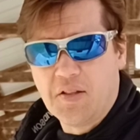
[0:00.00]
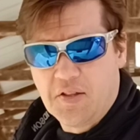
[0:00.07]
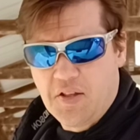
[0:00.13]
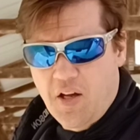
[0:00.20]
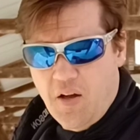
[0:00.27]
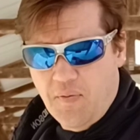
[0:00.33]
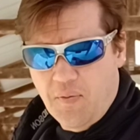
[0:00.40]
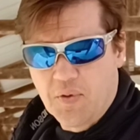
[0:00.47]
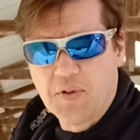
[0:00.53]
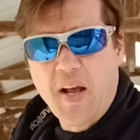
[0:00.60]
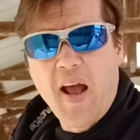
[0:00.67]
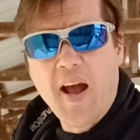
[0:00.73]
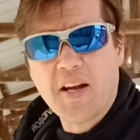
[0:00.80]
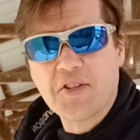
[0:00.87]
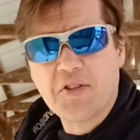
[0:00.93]
itself, was
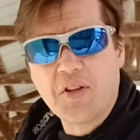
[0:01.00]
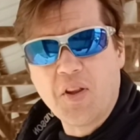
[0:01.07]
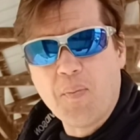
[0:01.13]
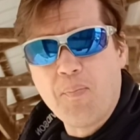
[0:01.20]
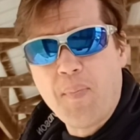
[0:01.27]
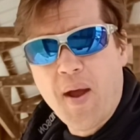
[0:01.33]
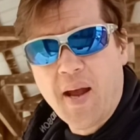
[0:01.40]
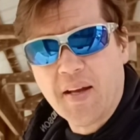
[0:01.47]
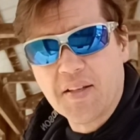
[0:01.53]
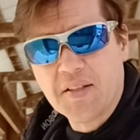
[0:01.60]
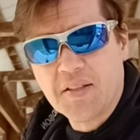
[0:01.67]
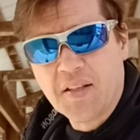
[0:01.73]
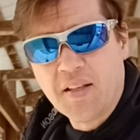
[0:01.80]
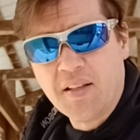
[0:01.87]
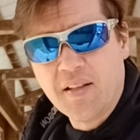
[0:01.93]
actually the
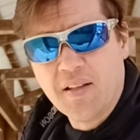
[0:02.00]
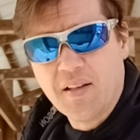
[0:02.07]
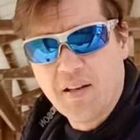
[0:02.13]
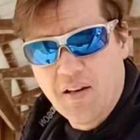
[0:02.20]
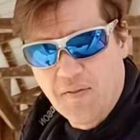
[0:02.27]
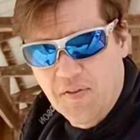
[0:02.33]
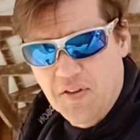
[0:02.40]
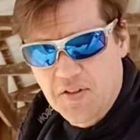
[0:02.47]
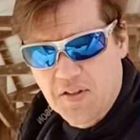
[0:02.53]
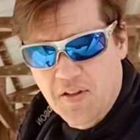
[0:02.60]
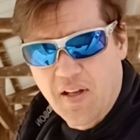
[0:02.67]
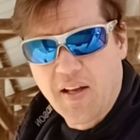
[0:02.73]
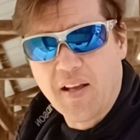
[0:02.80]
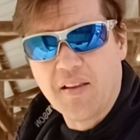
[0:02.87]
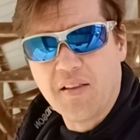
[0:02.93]
magazine of this
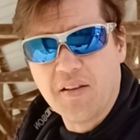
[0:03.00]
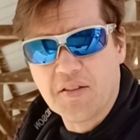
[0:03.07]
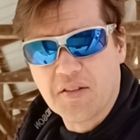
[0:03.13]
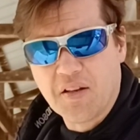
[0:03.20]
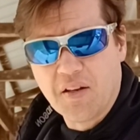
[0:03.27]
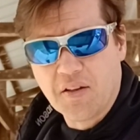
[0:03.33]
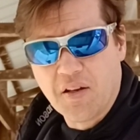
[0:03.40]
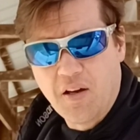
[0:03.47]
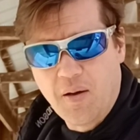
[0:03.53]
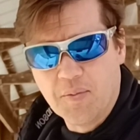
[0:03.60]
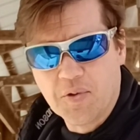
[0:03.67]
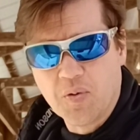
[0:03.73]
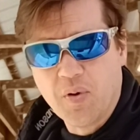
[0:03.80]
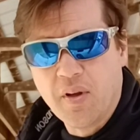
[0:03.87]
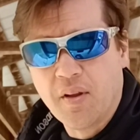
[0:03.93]
gun
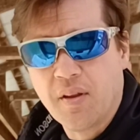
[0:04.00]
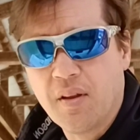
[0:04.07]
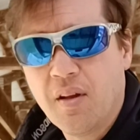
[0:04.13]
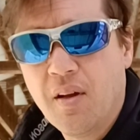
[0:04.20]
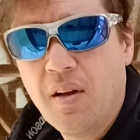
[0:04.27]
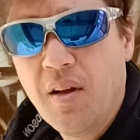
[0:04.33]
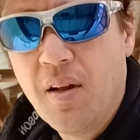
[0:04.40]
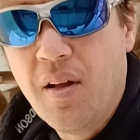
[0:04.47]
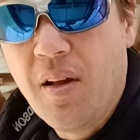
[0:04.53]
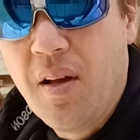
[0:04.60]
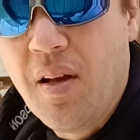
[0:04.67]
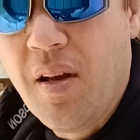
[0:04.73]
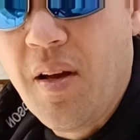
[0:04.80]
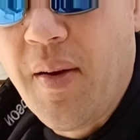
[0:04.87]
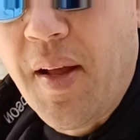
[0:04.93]
comes with.
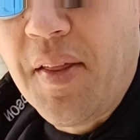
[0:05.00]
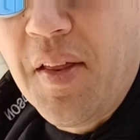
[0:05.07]
I